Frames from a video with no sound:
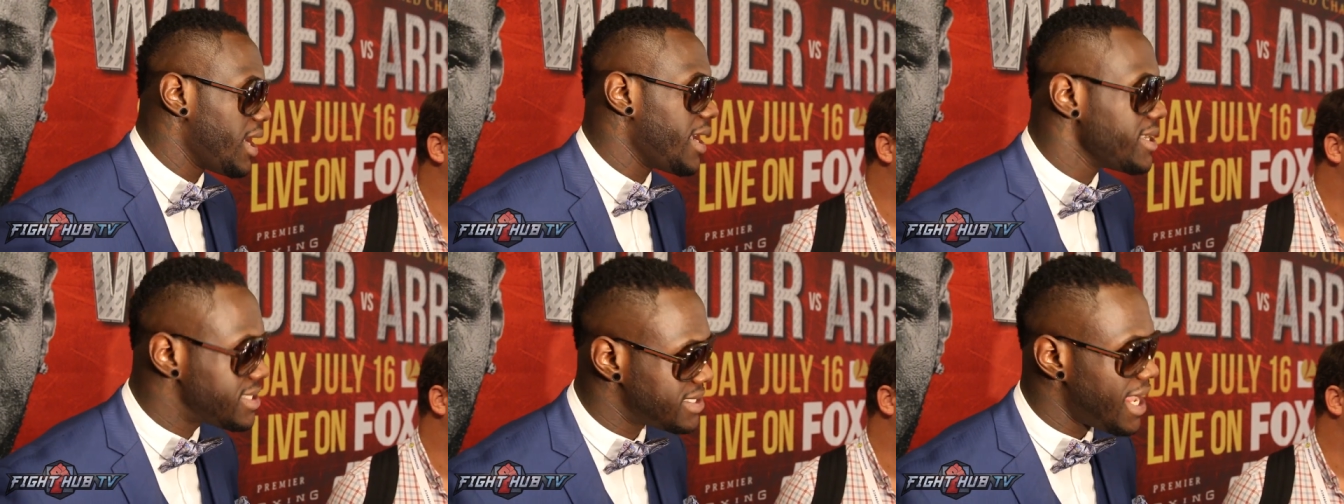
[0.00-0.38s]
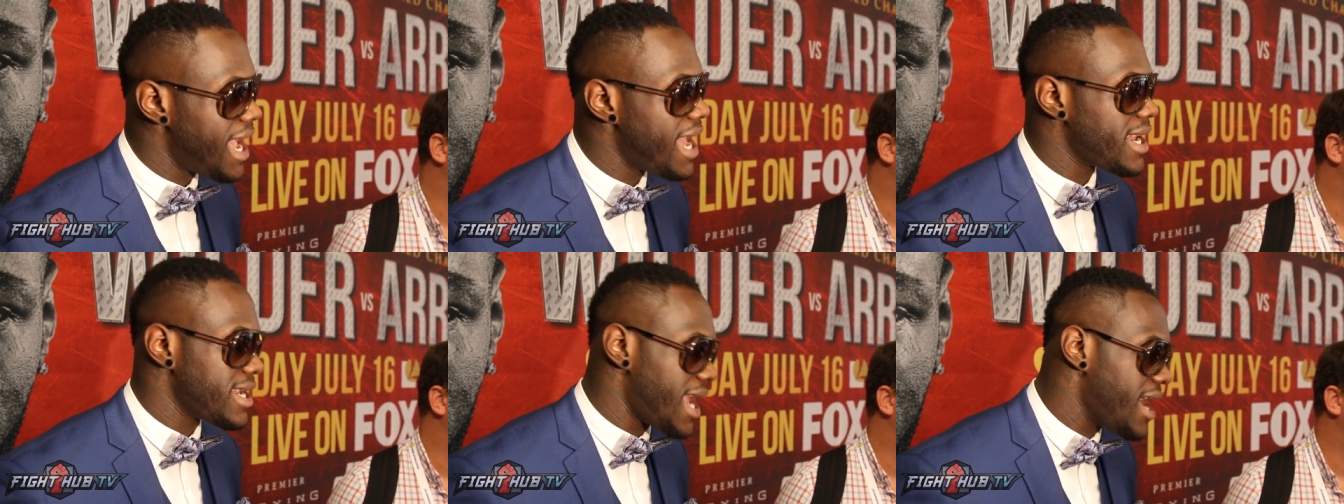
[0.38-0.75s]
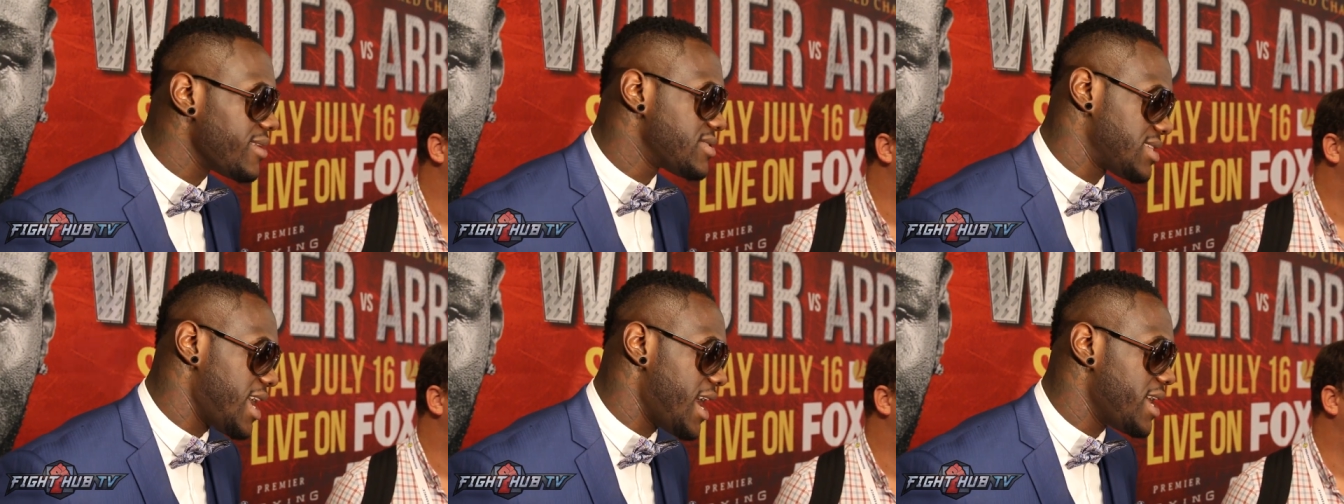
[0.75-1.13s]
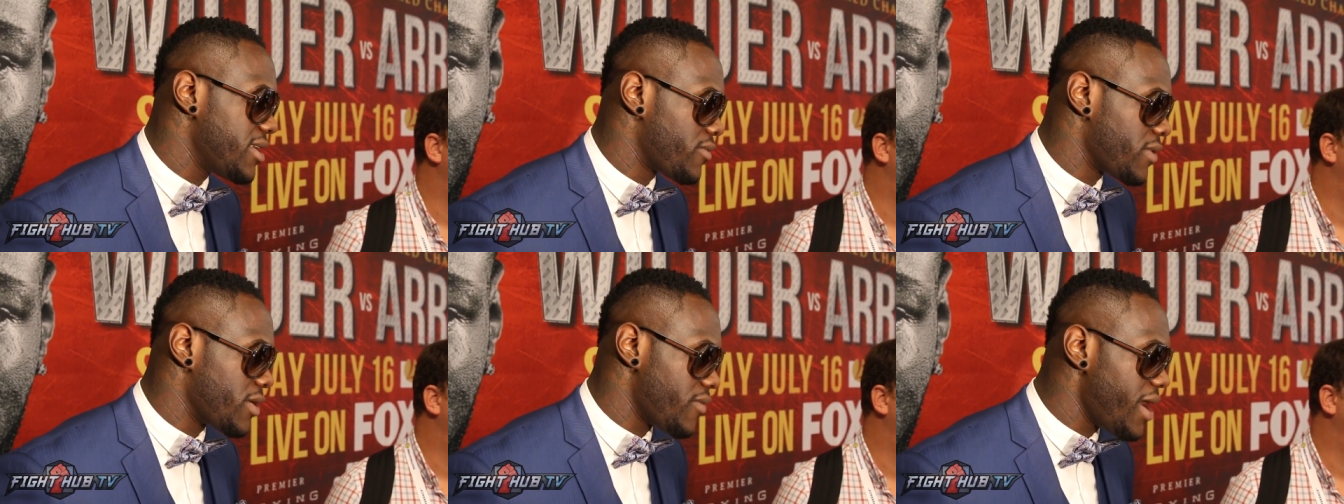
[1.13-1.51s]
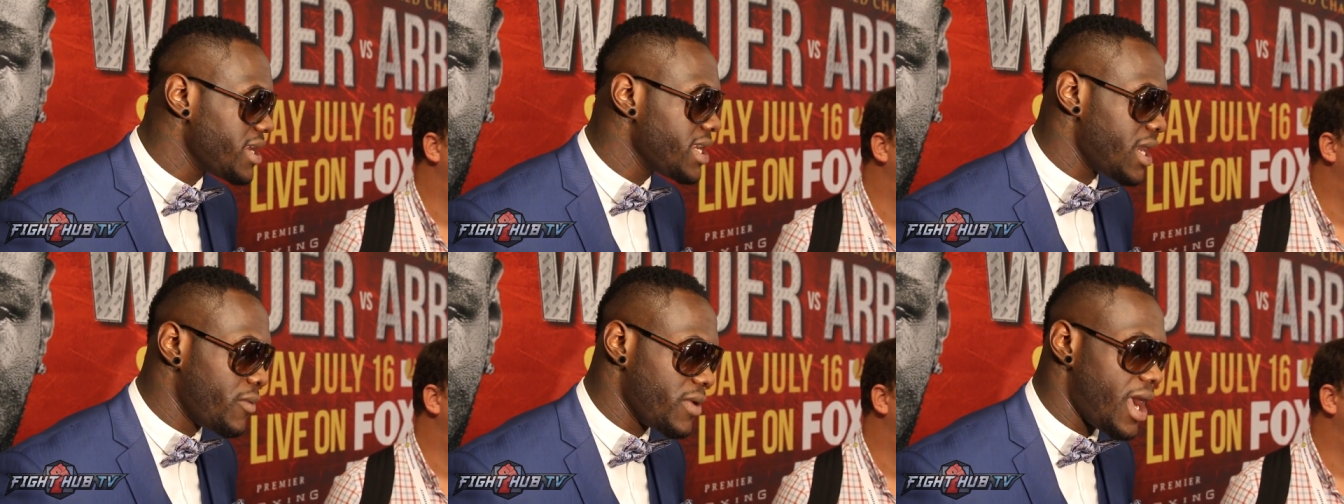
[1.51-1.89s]
Inside and outside the ring.
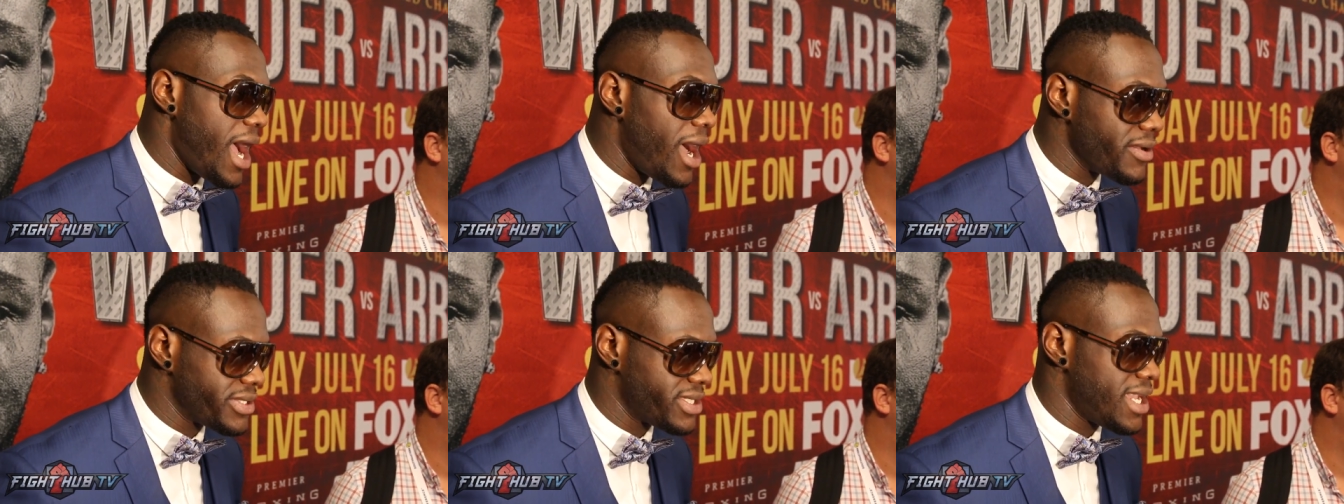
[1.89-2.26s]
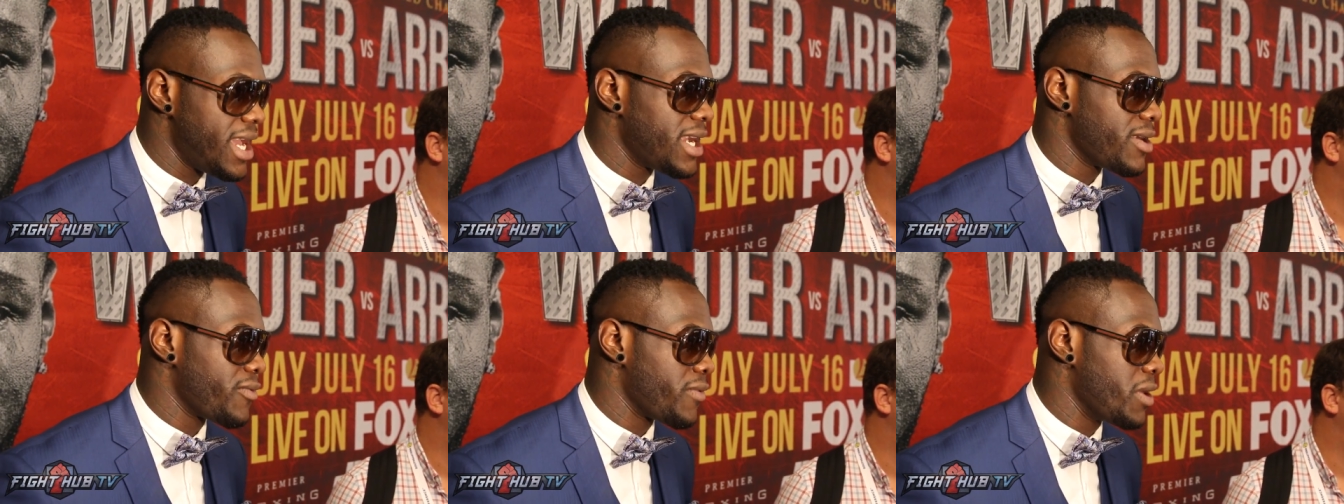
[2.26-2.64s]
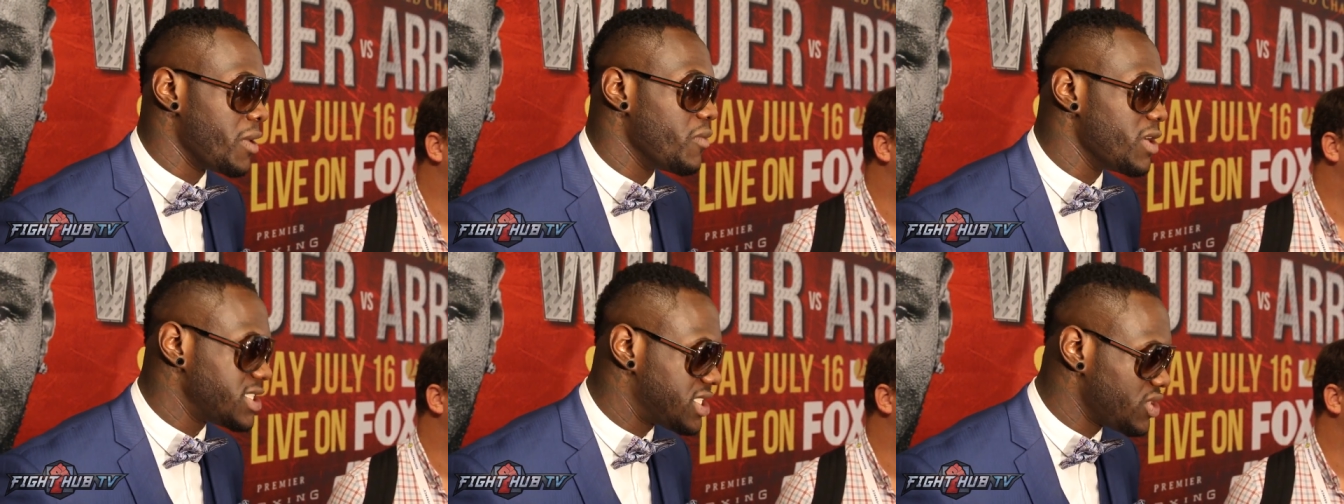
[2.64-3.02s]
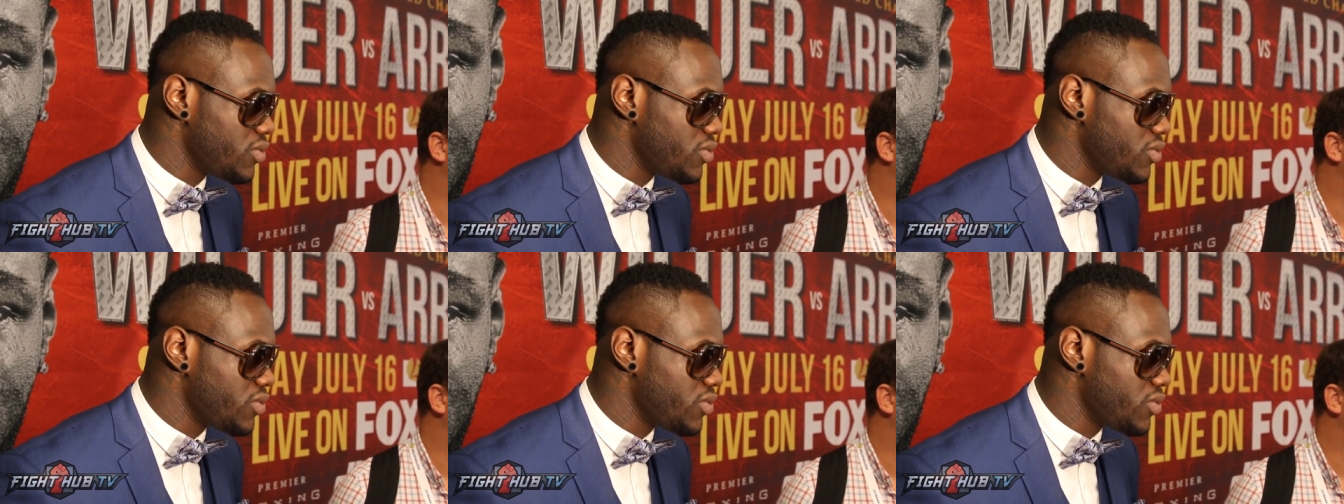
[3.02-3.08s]
Right now we're outside of the ring with